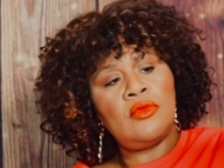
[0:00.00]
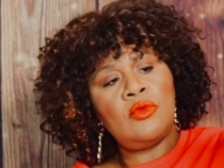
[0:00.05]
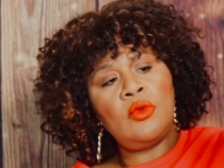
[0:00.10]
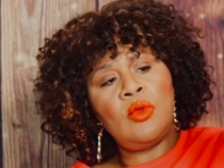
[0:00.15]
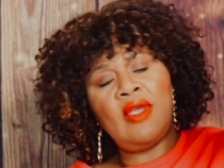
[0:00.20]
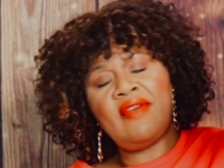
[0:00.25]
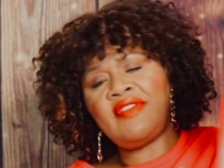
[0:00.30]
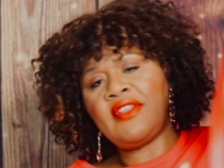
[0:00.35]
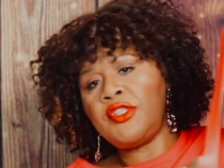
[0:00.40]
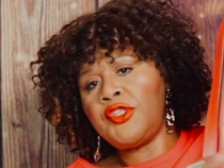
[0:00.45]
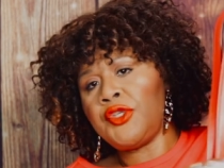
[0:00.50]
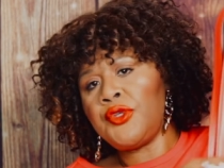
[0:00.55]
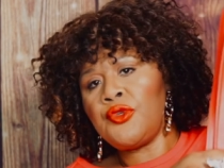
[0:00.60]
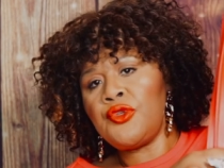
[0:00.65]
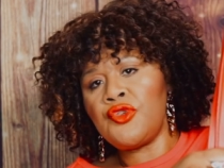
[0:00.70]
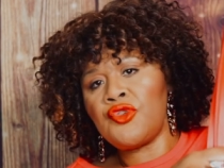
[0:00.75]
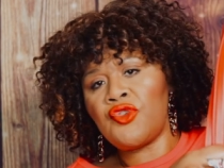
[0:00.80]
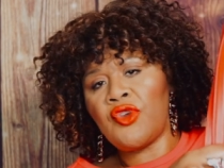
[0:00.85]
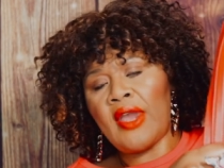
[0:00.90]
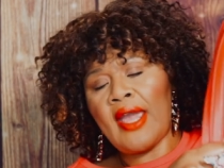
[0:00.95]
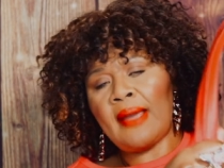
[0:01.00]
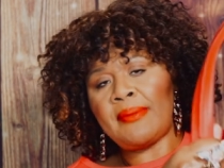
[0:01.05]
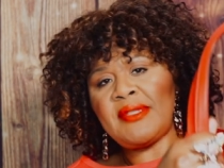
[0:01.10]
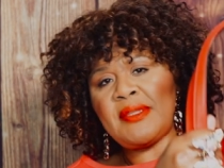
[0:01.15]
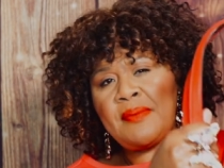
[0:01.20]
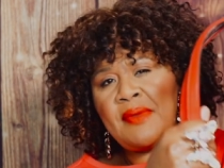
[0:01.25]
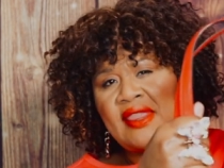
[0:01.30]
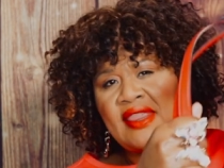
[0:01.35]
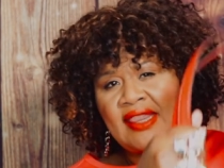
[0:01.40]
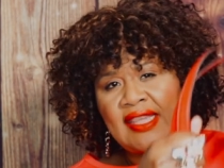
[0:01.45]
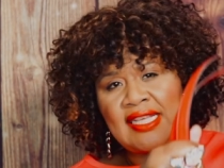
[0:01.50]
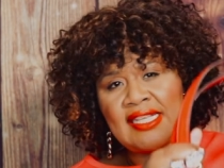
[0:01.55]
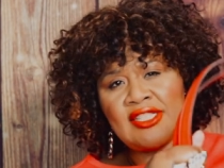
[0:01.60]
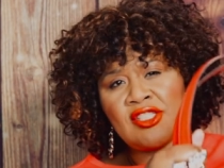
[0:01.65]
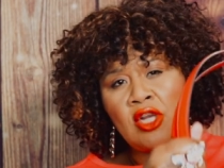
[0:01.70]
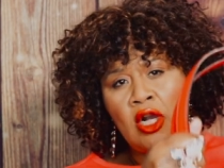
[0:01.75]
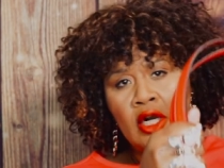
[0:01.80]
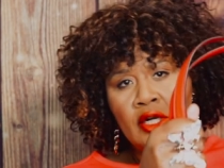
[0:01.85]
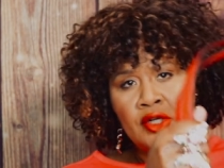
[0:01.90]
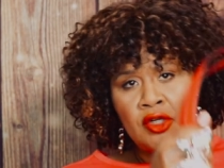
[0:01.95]
You have the two straps, but
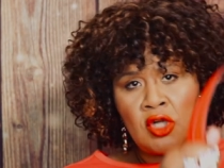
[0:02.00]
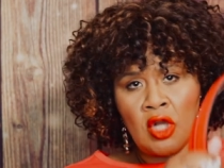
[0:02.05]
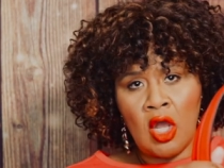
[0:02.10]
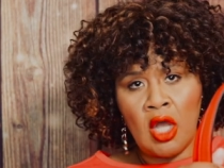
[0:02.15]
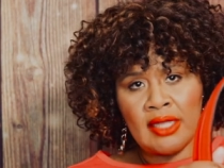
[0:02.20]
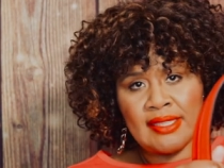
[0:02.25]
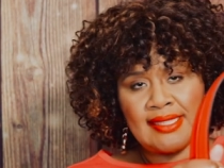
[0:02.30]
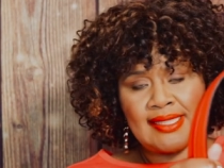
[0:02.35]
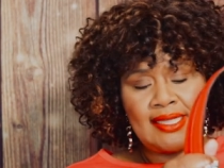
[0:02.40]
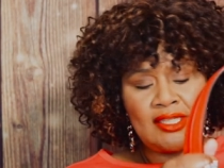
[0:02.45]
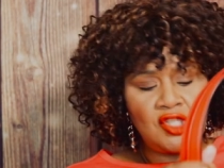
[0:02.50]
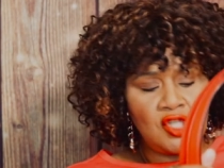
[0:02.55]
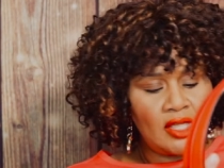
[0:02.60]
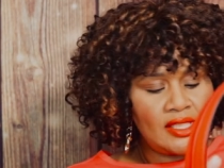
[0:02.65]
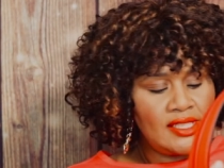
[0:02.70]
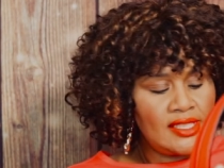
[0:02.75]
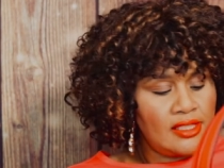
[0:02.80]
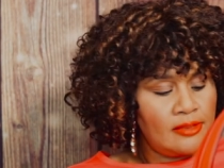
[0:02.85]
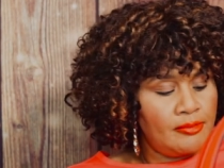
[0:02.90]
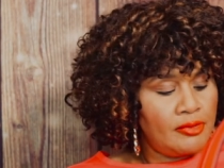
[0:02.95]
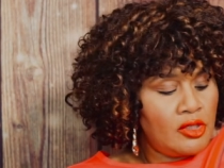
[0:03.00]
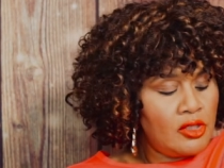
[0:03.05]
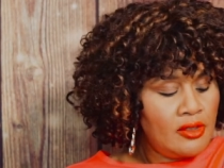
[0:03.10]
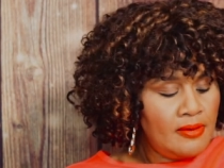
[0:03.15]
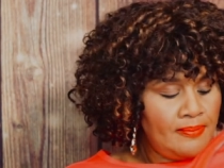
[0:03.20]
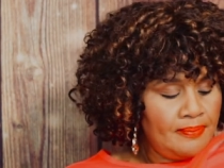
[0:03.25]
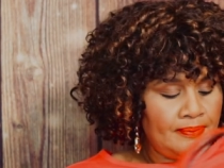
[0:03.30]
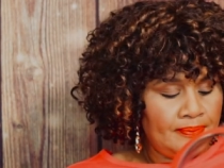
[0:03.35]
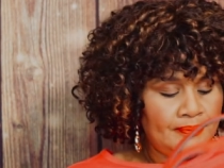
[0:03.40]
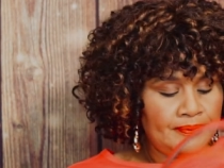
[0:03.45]
these are not adjustable.